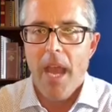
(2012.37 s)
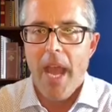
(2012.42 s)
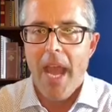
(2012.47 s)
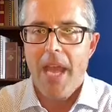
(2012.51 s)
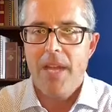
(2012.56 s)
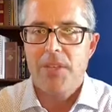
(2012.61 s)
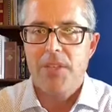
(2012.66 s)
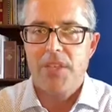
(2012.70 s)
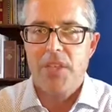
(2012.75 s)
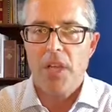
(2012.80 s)

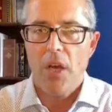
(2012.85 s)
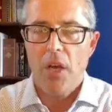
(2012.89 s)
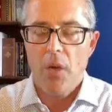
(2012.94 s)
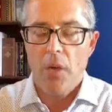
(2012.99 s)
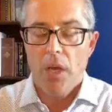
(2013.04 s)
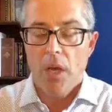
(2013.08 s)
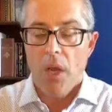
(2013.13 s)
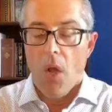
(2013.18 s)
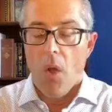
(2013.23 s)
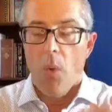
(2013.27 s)
And
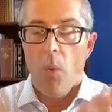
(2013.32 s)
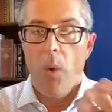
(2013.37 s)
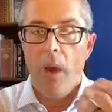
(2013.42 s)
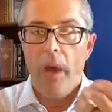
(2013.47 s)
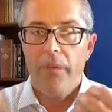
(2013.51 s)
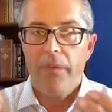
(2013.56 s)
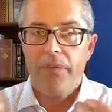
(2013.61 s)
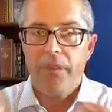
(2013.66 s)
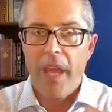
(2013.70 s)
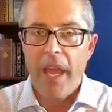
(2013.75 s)
so,
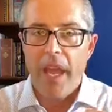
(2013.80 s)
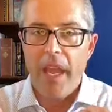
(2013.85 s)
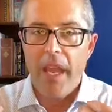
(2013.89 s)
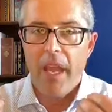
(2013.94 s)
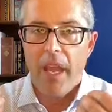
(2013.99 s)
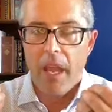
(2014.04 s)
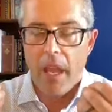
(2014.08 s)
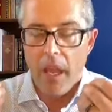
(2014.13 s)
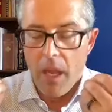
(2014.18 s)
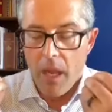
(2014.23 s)
what
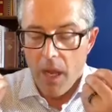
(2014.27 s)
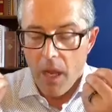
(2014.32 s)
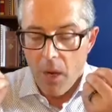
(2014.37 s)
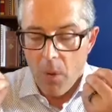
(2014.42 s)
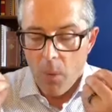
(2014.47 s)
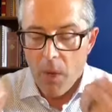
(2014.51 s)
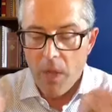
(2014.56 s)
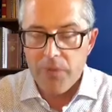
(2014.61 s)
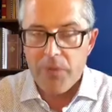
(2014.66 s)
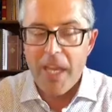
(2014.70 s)
they
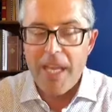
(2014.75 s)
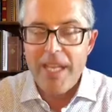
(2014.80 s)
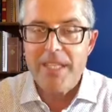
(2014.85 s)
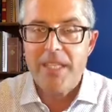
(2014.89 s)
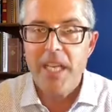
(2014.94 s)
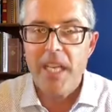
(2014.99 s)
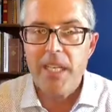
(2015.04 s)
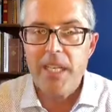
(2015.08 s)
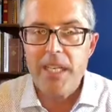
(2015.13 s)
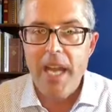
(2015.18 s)
what they
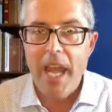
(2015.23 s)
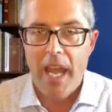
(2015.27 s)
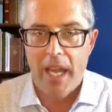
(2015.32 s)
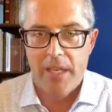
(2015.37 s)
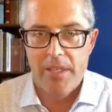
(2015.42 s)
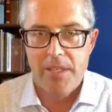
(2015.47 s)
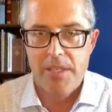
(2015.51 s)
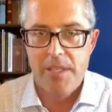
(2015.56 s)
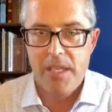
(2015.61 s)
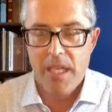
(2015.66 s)
did
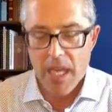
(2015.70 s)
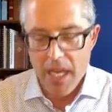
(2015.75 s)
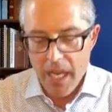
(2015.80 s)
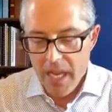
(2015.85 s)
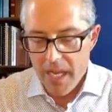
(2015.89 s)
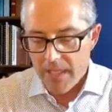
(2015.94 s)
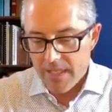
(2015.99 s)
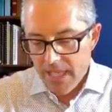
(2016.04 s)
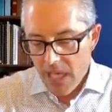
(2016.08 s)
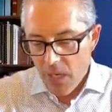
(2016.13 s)
next
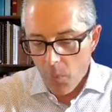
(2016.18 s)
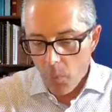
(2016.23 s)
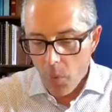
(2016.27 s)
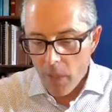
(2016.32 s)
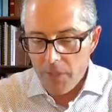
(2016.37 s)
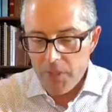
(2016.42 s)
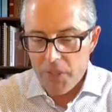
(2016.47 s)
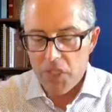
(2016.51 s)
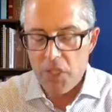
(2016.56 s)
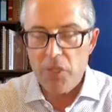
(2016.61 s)
is that
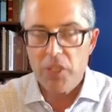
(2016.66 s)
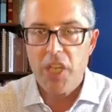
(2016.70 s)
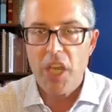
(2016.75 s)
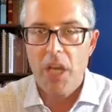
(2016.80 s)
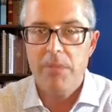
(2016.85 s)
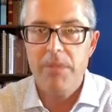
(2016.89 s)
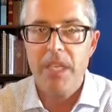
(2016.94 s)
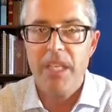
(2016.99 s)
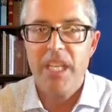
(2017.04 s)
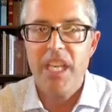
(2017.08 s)
once you
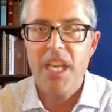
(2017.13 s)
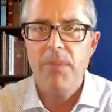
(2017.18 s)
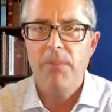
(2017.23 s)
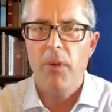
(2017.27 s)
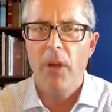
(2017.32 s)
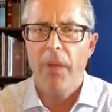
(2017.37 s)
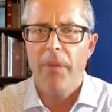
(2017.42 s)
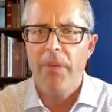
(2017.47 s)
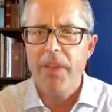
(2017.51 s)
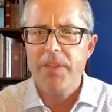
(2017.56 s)
come to
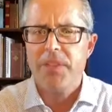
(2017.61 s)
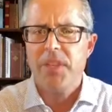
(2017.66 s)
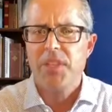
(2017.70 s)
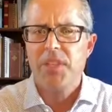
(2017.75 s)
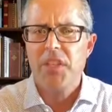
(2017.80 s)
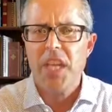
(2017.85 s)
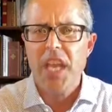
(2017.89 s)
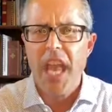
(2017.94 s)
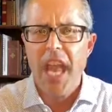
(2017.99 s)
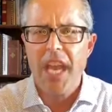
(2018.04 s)
Hebron, this
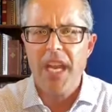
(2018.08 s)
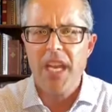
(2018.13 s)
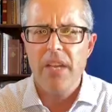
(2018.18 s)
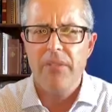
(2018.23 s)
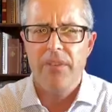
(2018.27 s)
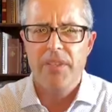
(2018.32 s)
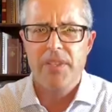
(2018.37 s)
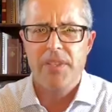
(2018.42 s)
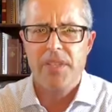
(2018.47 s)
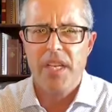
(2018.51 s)
is the end
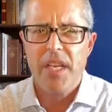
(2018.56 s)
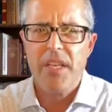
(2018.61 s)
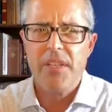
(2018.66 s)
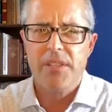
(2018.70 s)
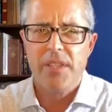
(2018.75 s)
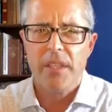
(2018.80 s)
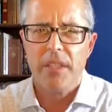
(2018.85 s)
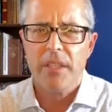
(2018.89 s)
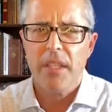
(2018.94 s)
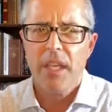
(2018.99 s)
of a
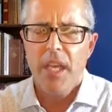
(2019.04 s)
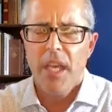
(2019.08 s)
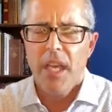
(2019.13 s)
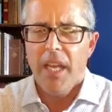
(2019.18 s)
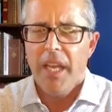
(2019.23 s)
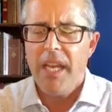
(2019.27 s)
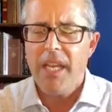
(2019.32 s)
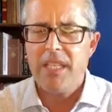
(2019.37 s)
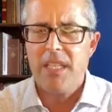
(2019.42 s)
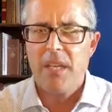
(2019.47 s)
season.
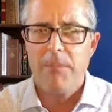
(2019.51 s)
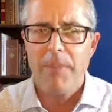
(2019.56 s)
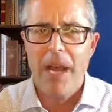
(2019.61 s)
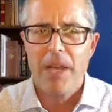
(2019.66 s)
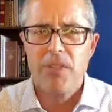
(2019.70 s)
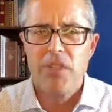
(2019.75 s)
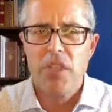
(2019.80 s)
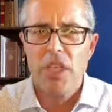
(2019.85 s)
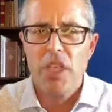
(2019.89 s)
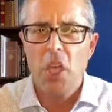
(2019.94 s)
He's
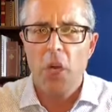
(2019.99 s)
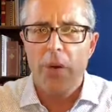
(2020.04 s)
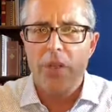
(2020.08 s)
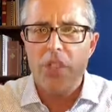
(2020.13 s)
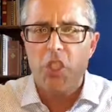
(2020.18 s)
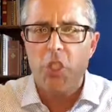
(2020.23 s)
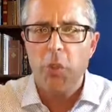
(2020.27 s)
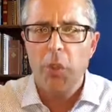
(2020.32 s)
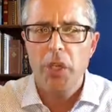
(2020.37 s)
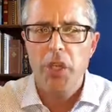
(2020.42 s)
about to go
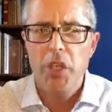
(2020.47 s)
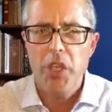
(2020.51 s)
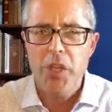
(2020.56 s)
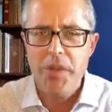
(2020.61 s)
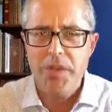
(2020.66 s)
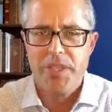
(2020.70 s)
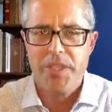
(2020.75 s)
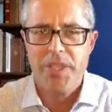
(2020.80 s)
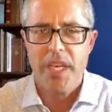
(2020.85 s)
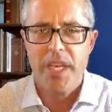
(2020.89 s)
into a
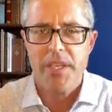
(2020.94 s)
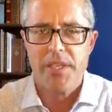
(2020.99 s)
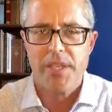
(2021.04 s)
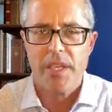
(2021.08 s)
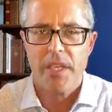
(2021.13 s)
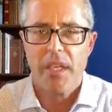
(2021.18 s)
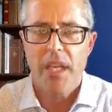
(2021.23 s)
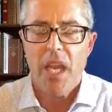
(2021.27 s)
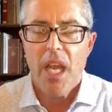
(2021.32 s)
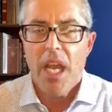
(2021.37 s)
new
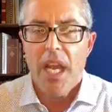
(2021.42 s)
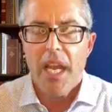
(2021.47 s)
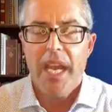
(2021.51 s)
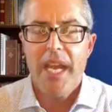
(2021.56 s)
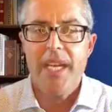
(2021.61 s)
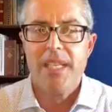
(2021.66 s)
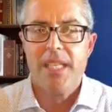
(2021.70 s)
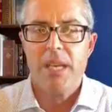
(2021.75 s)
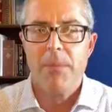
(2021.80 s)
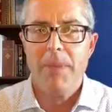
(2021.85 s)
season.
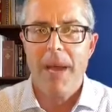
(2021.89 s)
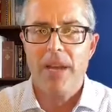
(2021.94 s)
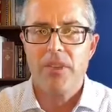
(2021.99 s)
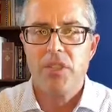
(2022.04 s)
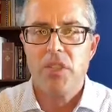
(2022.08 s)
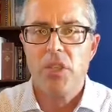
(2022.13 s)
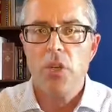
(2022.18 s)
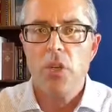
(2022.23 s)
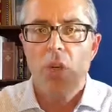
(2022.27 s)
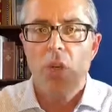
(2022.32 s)
He's
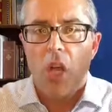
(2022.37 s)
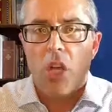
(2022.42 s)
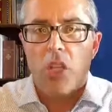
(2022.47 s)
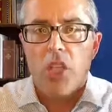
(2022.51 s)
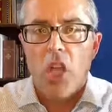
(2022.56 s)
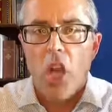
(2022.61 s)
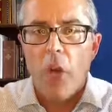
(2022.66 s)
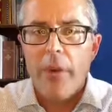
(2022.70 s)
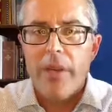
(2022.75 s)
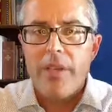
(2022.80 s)
about to
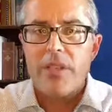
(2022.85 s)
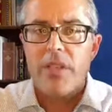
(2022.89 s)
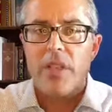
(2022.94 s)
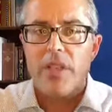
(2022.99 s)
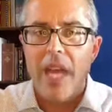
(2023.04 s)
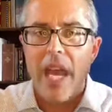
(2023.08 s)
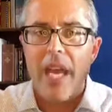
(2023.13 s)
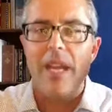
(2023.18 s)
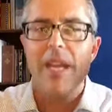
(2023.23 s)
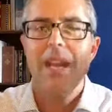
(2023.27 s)
go into
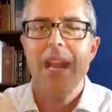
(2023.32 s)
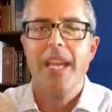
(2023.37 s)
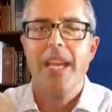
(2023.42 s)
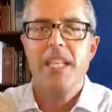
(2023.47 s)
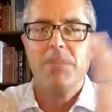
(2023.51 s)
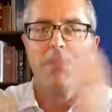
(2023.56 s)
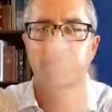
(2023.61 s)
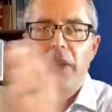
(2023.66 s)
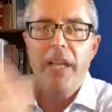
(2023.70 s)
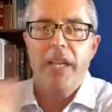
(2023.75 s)
that
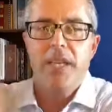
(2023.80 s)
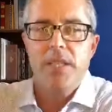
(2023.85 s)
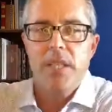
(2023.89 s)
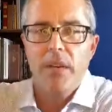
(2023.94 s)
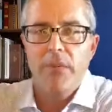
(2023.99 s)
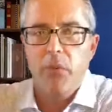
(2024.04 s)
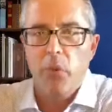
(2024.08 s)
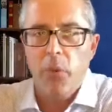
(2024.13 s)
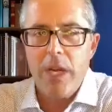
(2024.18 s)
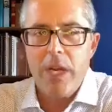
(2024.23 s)
next place
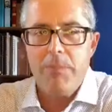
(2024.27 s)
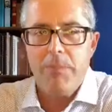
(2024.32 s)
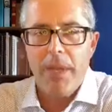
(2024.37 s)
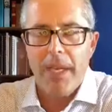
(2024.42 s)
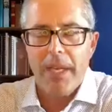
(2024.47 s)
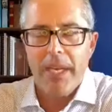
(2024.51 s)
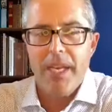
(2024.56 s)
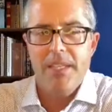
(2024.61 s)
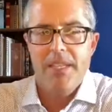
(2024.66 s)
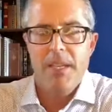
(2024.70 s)
of
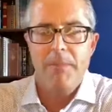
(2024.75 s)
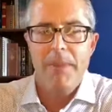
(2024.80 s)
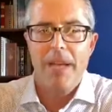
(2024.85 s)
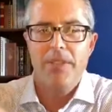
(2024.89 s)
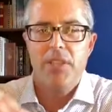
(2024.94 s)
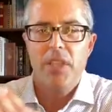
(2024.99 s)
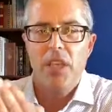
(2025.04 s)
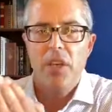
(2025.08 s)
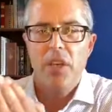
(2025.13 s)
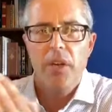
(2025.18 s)
reaping. He's
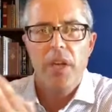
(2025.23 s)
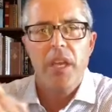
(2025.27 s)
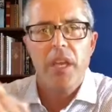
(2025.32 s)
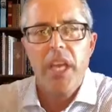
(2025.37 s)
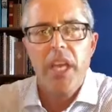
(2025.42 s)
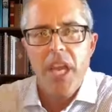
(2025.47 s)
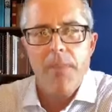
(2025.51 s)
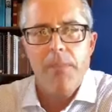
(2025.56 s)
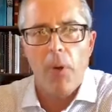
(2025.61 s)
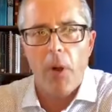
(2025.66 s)
about to go to
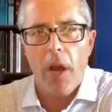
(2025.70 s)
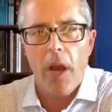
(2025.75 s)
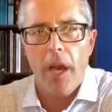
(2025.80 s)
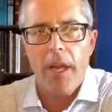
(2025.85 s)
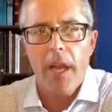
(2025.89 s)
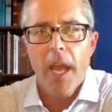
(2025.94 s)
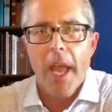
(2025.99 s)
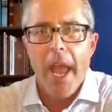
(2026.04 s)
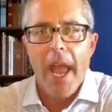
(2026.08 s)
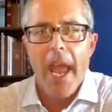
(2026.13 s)

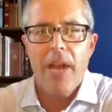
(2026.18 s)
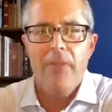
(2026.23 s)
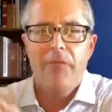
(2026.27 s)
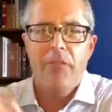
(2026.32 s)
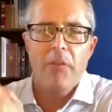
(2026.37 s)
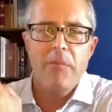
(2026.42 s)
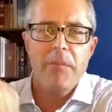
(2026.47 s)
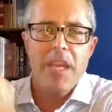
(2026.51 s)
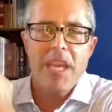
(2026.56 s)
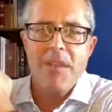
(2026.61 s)
Hebron. And
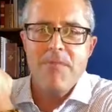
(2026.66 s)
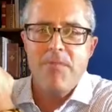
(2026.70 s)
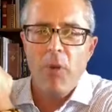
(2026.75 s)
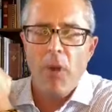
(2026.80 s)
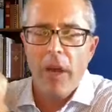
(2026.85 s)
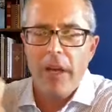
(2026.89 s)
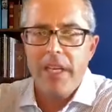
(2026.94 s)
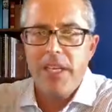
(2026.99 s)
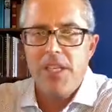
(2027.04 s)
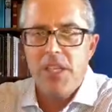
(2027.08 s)
from
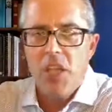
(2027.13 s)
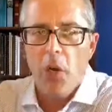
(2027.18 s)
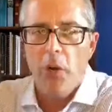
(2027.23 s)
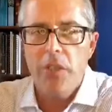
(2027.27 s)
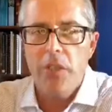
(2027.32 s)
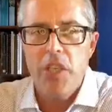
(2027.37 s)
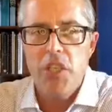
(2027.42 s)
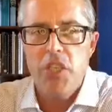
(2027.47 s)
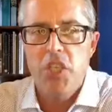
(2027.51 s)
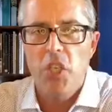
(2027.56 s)
Hebron, he's
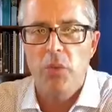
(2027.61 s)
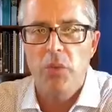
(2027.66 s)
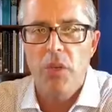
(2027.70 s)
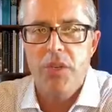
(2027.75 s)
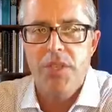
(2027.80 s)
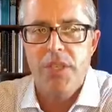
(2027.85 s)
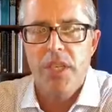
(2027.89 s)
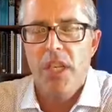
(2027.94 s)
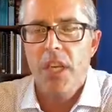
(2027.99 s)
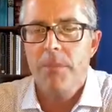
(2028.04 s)
going to
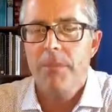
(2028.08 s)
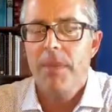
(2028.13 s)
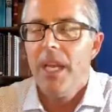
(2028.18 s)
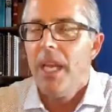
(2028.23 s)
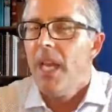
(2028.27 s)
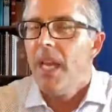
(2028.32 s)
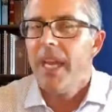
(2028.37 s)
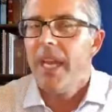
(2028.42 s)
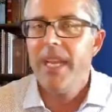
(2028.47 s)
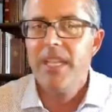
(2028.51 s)
Jerusalem.
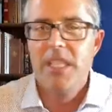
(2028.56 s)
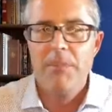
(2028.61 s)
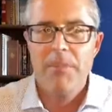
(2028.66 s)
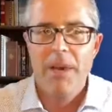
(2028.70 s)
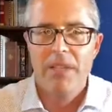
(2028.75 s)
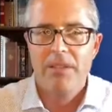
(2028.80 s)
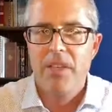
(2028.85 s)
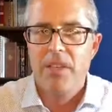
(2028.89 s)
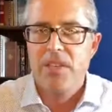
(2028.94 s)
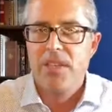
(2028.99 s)
He's
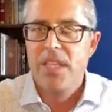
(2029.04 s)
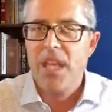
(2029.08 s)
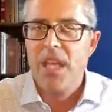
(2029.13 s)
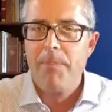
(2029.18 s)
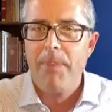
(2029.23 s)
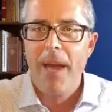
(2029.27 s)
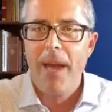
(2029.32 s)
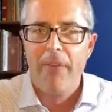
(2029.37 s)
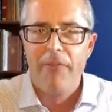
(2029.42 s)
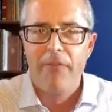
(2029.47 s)
about to
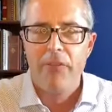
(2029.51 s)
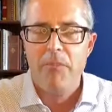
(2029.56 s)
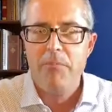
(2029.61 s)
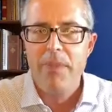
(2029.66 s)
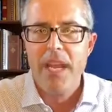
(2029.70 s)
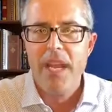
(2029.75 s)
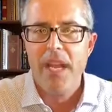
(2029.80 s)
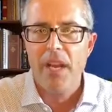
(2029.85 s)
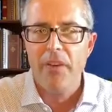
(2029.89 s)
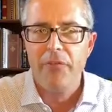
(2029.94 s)
step out from
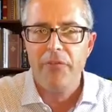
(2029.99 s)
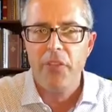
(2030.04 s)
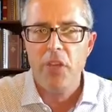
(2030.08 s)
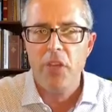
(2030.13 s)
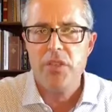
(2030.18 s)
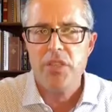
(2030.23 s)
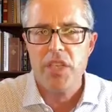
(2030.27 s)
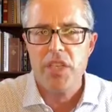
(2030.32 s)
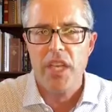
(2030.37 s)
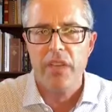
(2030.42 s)
being a
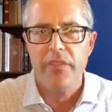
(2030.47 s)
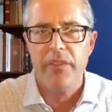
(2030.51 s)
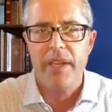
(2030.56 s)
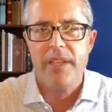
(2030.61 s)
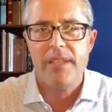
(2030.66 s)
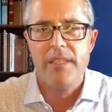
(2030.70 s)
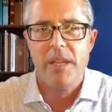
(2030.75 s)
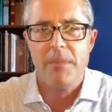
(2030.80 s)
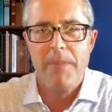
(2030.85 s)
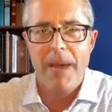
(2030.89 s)
fugitive and
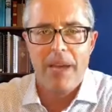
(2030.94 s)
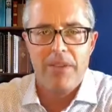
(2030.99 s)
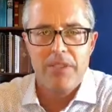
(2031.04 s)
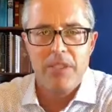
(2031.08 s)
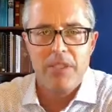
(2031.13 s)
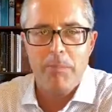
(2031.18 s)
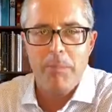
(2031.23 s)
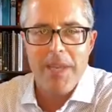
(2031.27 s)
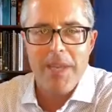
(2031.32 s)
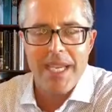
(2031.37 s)
he's
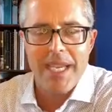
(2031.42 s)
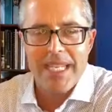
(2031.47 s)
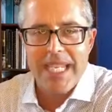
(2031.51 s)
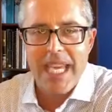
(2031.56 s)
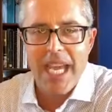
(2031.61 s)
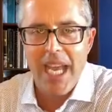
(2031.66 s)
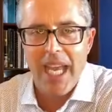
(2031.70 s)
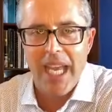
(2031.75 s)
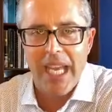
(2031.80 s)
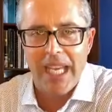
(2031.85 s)
about to be a
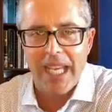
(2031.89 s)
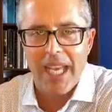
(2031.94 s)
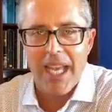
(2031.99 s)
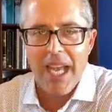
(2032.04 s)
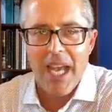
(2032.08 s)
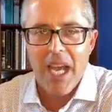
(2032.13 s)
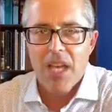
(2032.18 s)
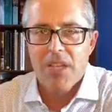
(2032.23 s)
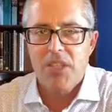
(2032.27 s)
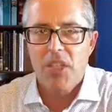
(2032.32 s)
king.
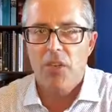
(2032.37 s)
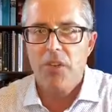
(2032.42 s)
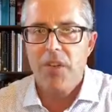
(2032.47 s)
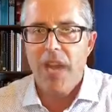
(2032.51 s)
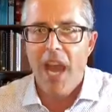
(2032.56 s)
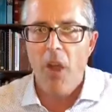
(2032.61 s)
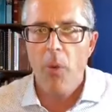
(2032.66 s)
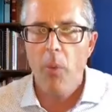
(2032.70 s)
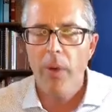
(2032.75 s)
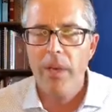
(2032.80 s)
So
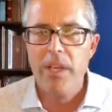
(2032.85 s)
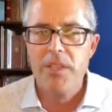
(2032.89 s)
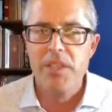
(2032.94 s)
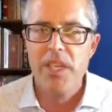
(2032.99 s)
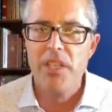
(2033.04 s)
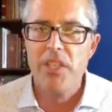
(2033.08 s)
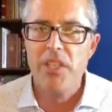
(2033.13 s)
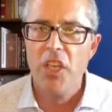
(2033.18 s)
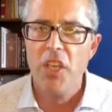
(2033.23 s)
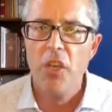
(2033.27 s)
now what does
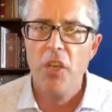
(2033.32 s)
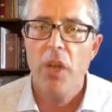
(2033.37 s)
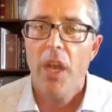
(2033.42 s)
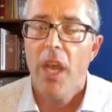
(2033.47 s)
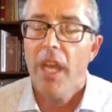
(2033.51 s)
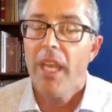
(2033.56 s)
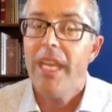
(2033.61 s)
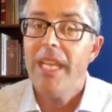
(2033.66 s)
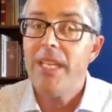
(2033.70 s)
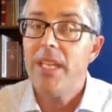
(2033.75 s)
he do?
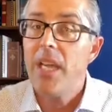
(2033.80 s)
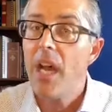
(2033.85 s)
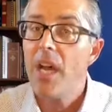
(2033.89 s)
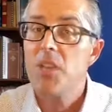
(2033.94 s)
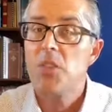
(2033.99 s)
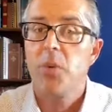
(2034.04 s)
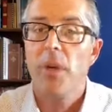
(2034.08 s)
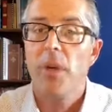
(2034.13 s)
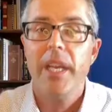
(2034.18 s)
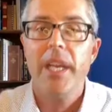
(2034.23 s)
He
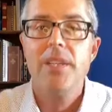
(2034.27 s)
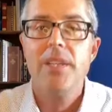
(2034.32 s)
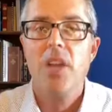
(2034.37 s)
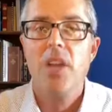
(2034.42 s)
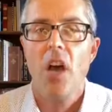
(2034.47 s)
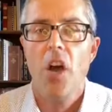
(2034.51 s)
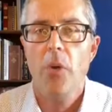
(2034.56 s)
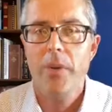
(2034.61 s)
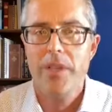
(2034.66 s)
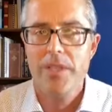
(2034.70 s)
does what he's
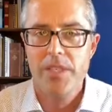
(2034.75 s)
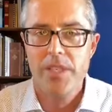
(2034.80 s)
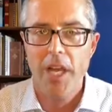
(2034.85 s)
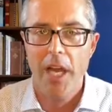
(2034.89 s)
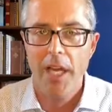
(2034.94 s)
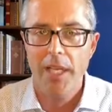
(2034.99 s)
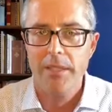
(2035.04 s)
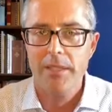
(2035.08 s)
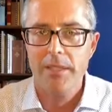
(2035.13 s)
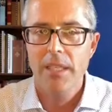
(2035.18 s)
always
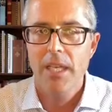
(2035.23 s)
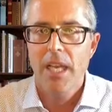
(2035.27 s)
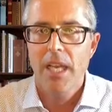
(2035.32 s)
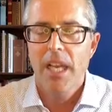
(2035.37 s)
done.